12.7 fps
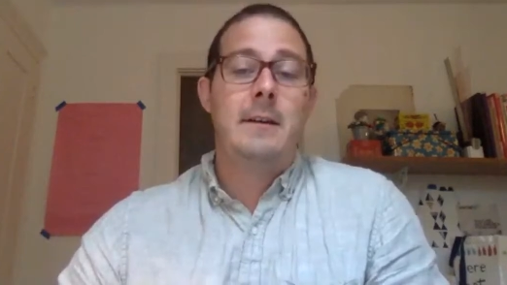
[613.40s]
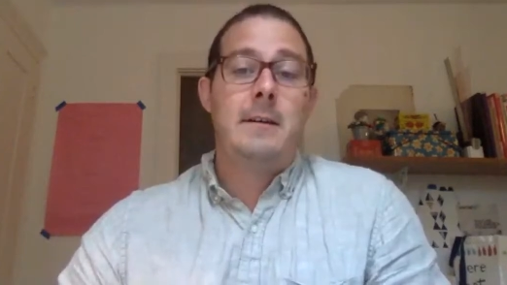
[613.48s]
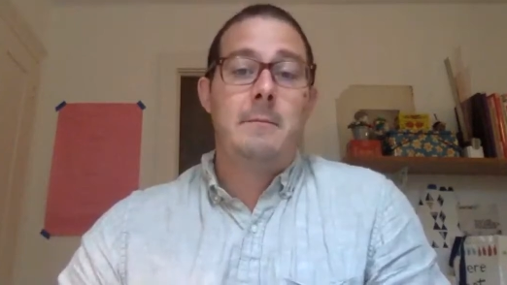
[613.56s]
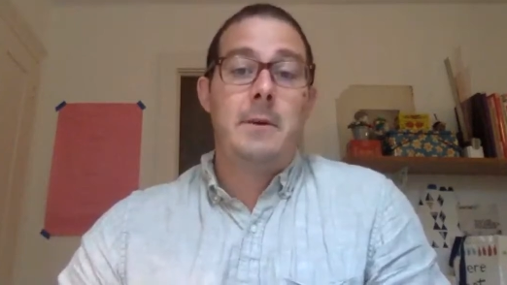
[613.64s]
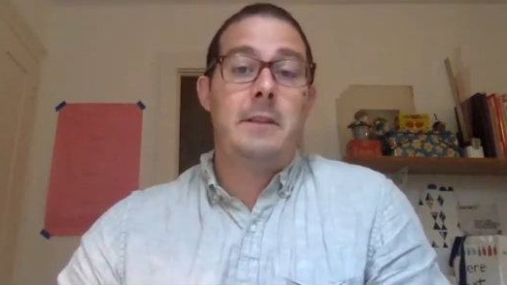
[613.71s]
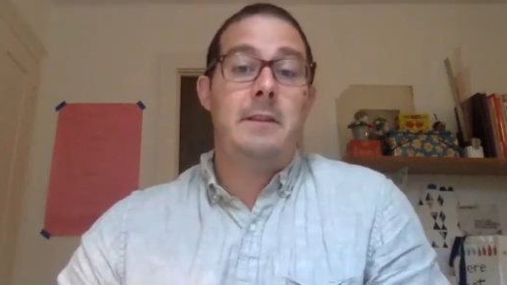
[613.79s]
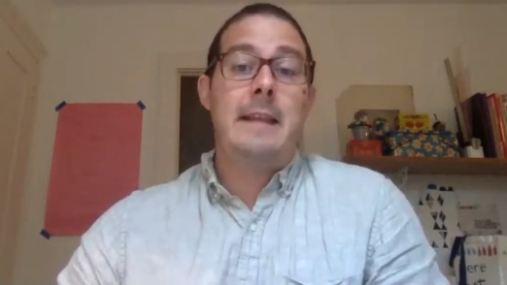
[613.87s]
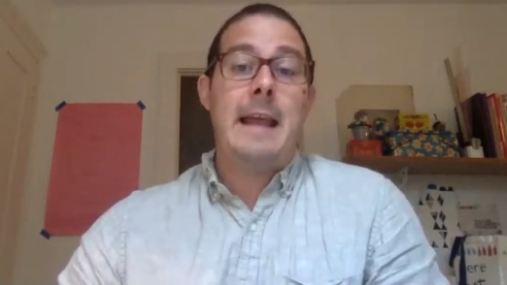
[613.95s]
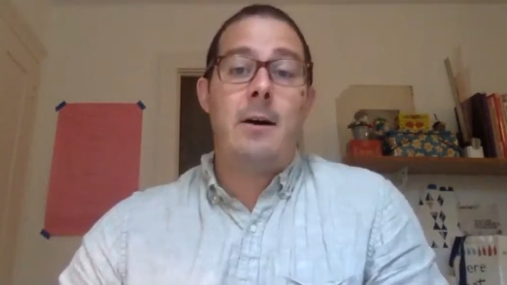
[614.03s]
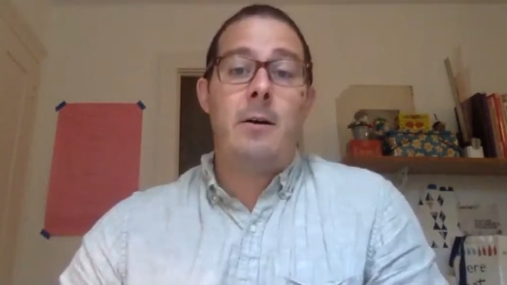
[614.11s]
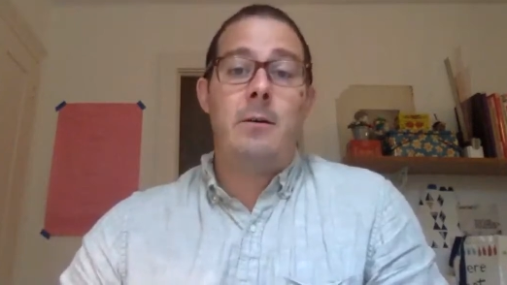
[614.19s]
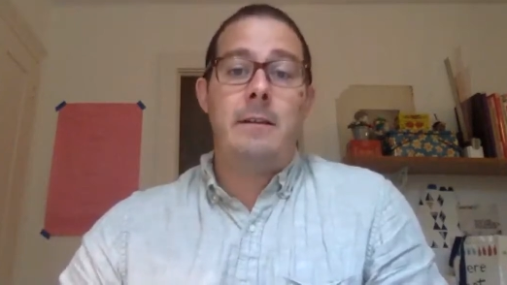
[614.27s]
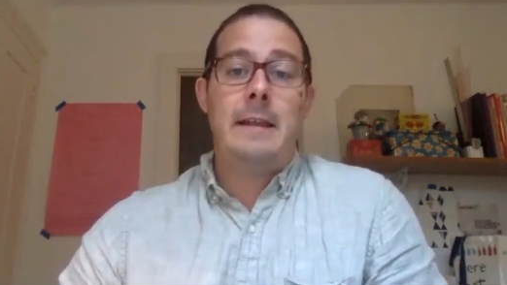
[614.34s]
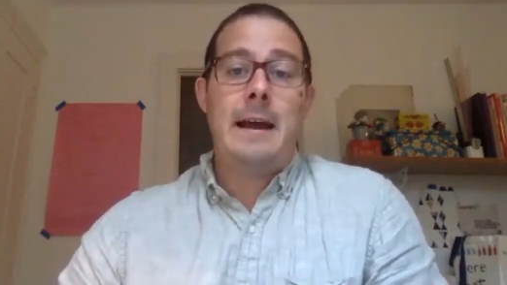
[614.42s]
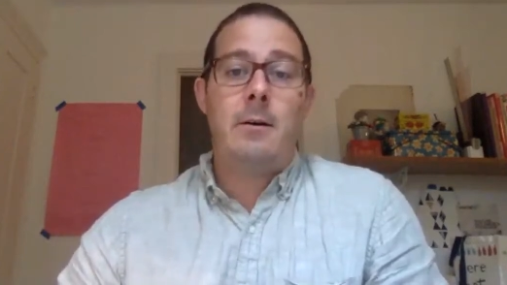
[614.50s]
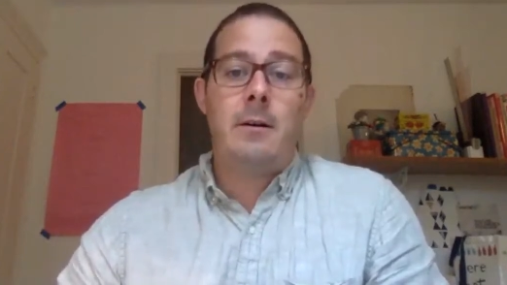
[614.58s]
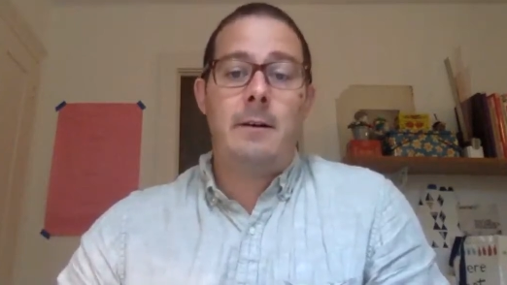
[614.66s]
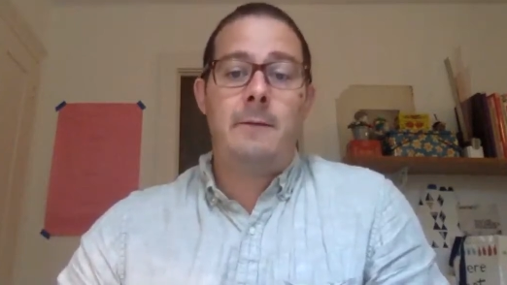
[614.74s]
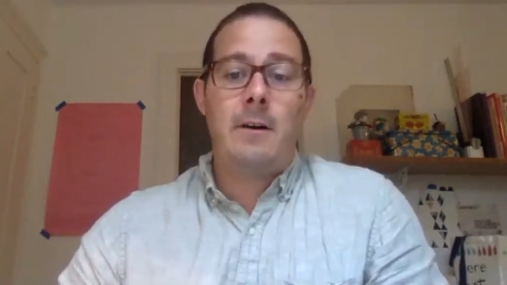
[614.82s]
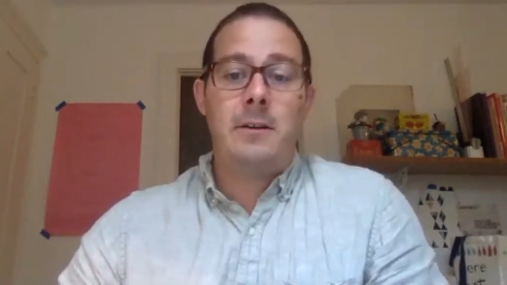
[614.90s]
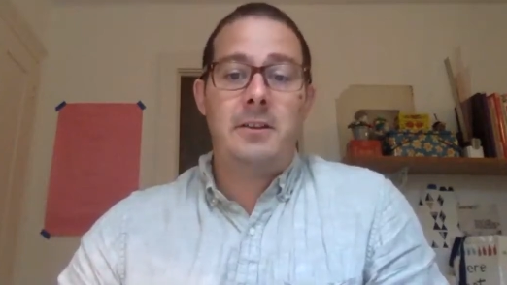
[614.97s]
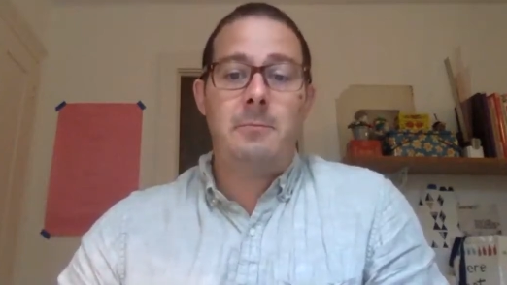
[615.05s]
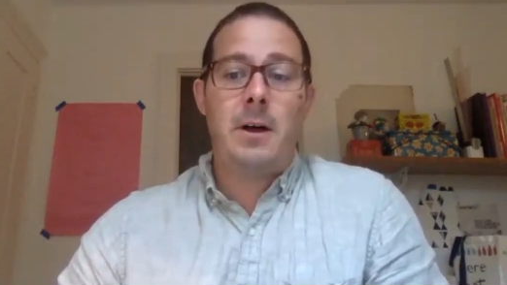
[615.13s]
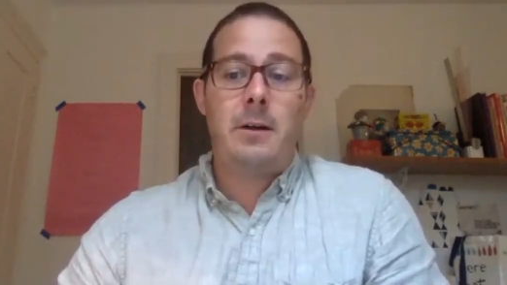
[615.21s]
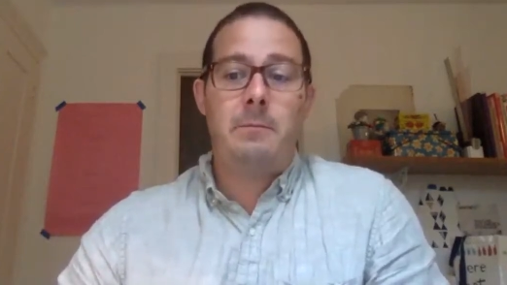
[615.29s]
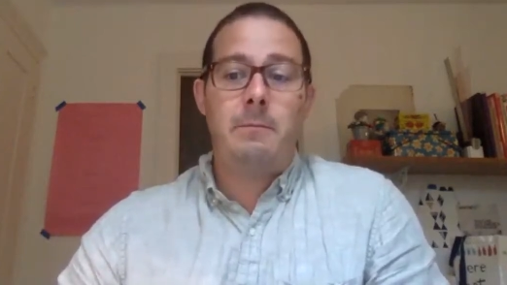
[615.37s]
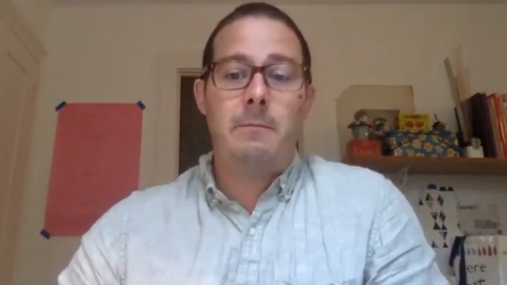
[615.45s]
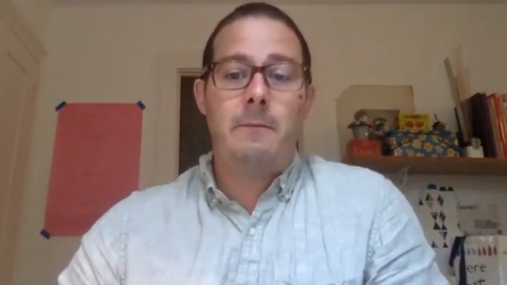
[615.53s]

But now our small